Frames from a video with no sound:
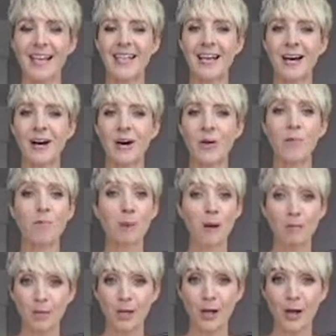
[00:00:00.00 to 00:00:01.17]
Now,
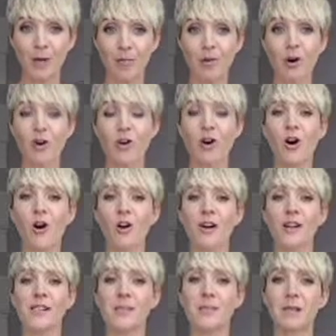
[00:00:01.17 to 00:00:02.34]
Bump Club Hong Kong
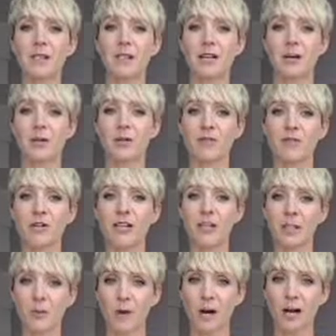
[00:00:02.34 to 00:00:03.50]
has been around for a
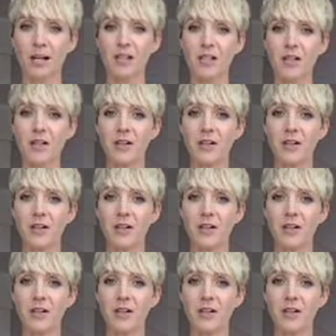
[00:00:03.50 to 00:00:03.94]
little while.